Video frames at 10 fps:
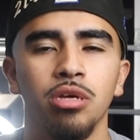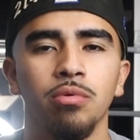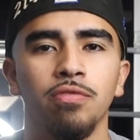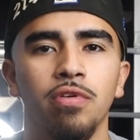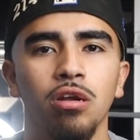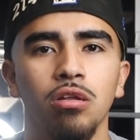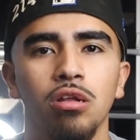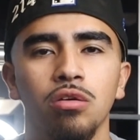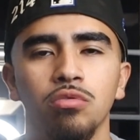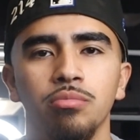be able to follow
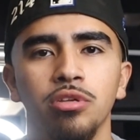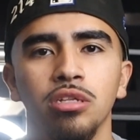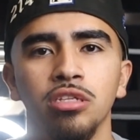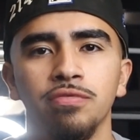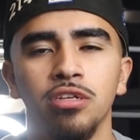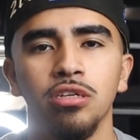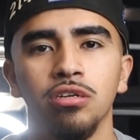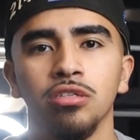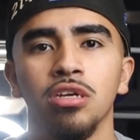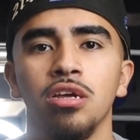along with me in these
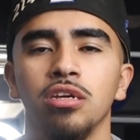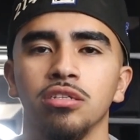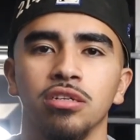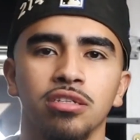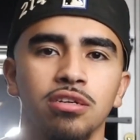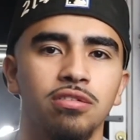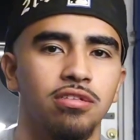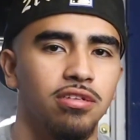videos. So let's go.